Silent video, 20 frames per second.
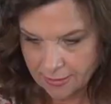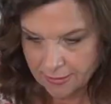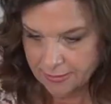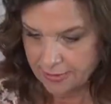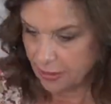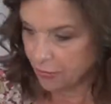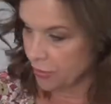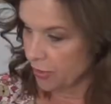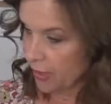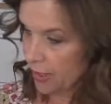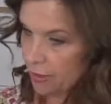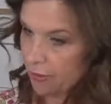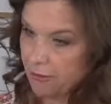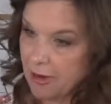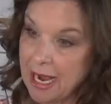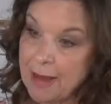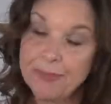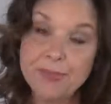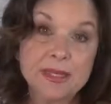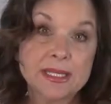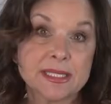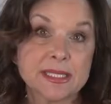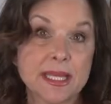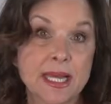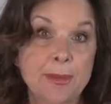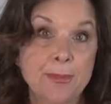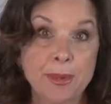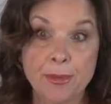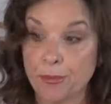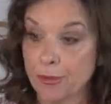And we're gonna wrap this
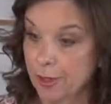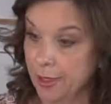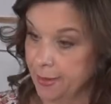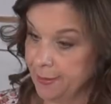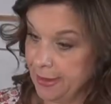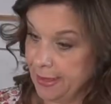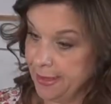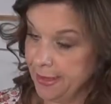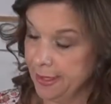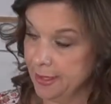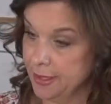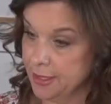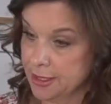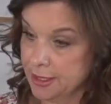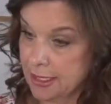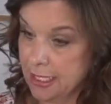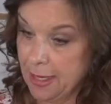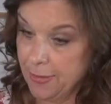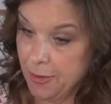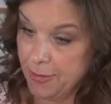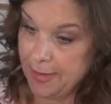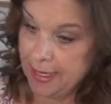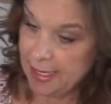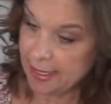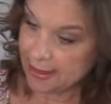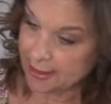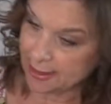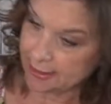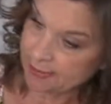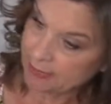up and we're gonna be done in just a couple of
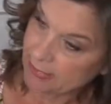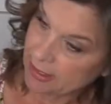minutes.